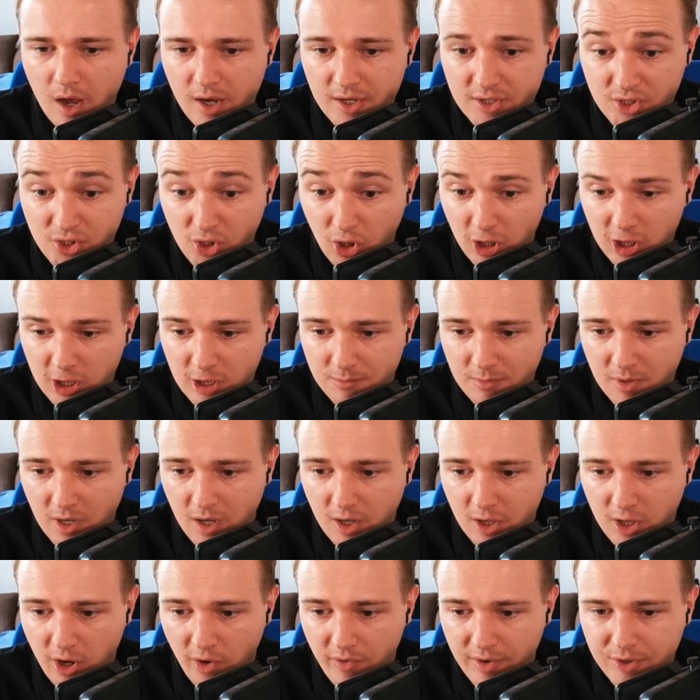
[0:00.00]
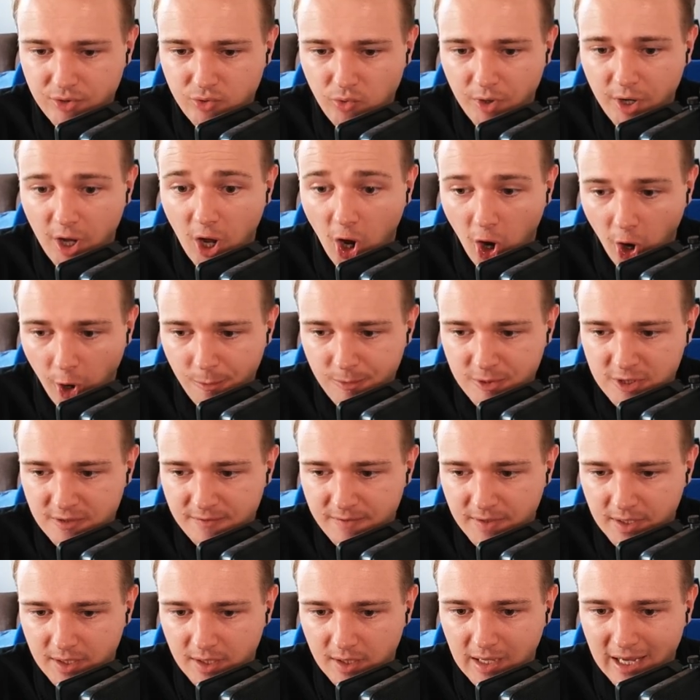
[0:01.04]
Tottenham are currently drawing at home to
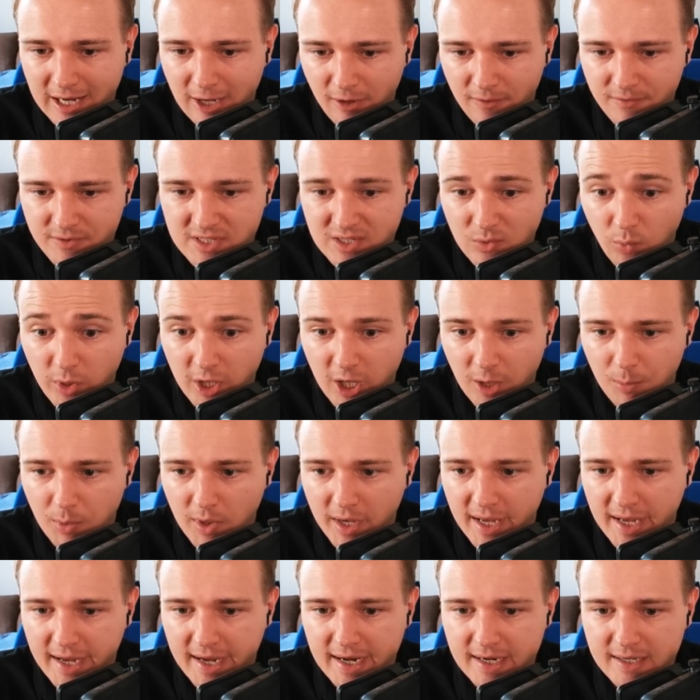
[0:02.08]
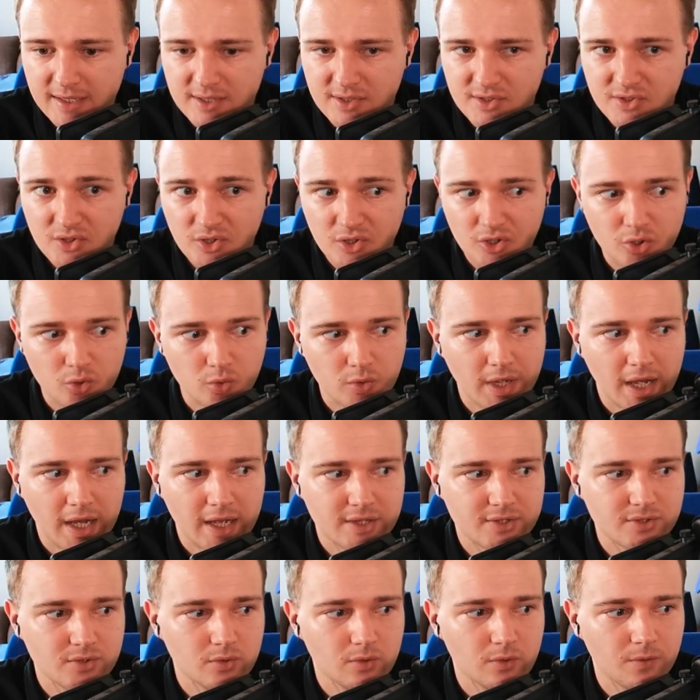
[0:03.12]
Villa, and obviously we are playing against
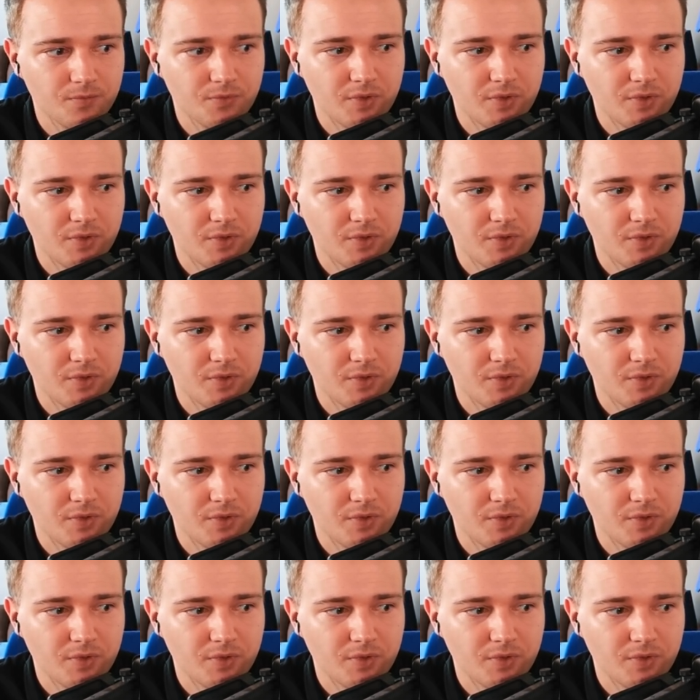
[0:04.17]
Newcastle.